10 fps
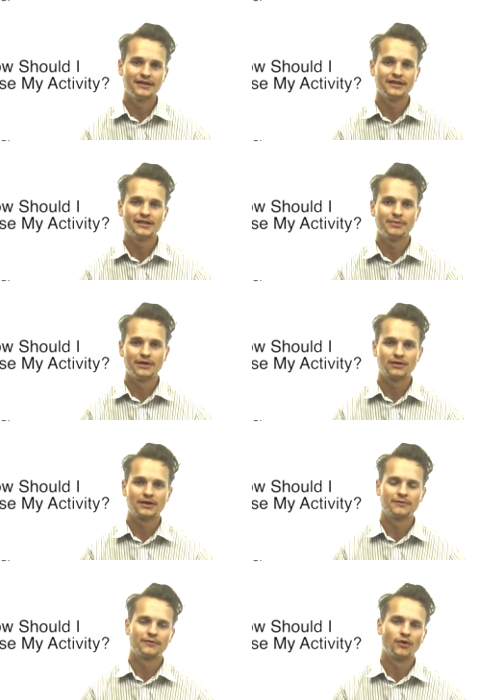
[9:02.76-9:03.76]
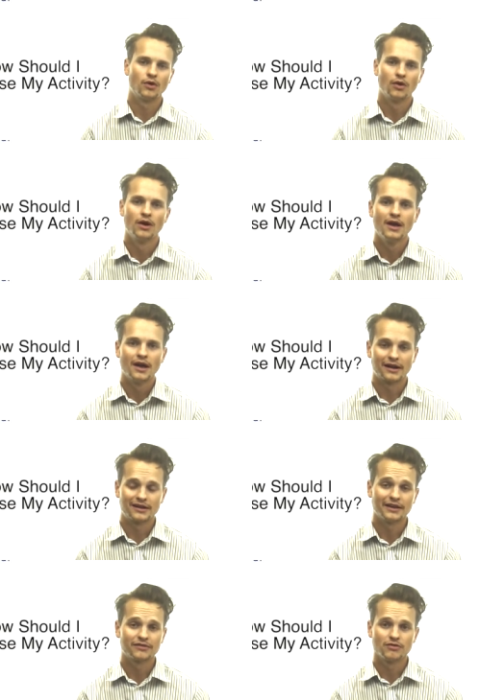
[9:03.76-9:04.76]
you need to be looking for a
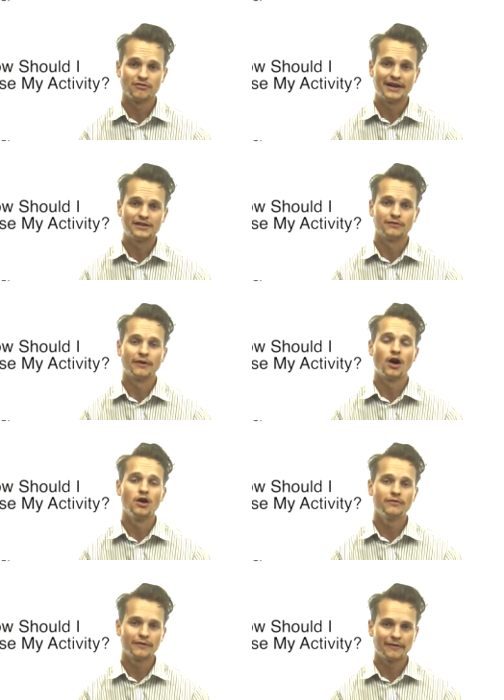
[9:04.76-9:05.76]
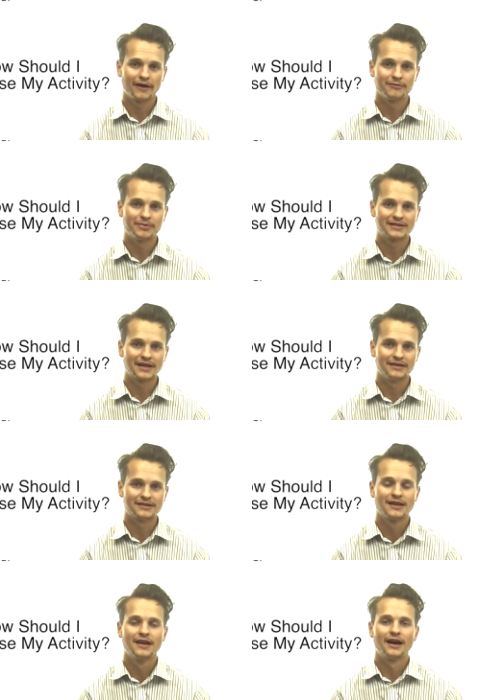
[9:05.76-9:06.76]
click-through rate of over
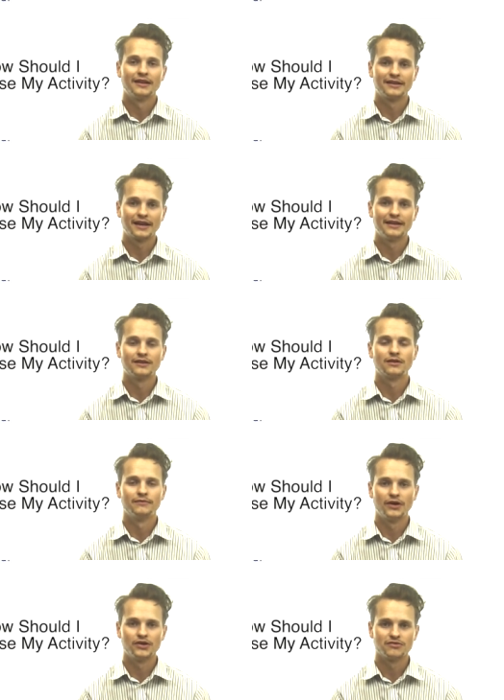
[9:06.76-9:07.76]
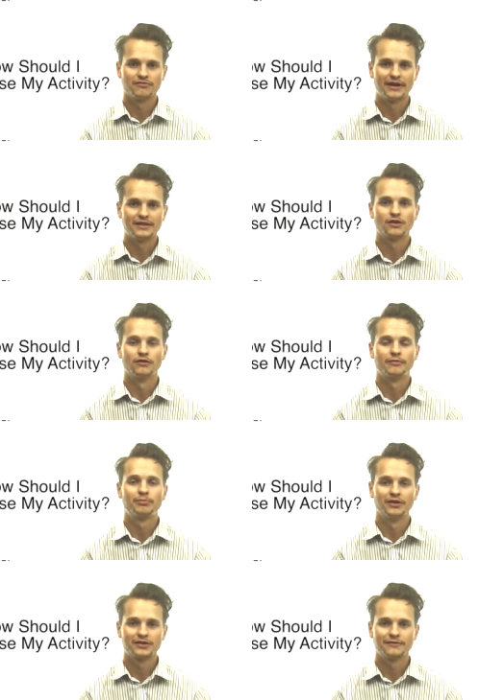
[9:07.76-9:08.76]
5% and again a conversion rate of
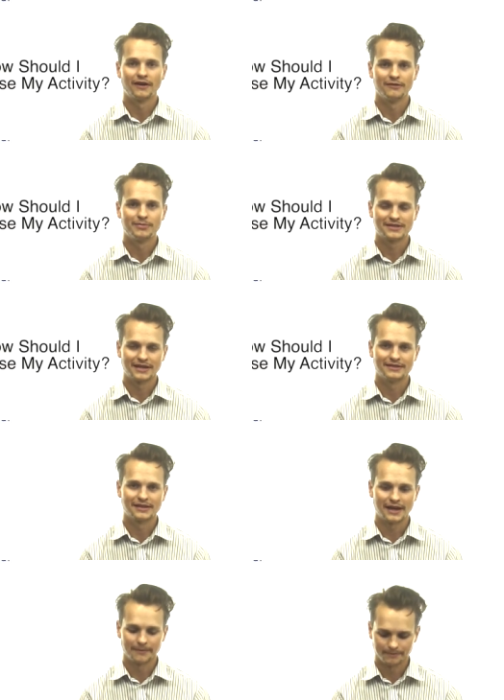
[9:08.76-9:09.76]
plus 5% again.